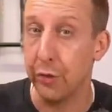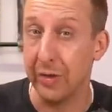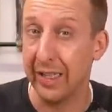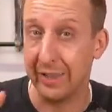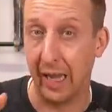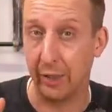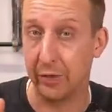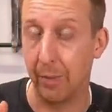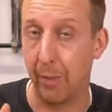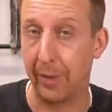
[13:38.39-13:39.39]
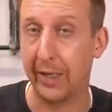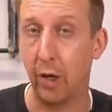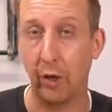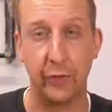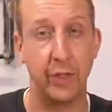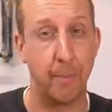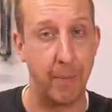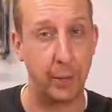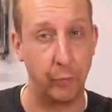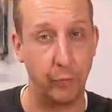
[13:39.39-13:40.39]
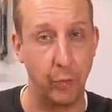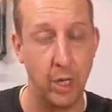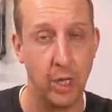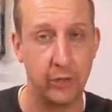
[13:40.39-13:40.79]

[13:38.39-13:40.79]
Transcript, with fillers: you need that extra bottom bracket height so you can pedal through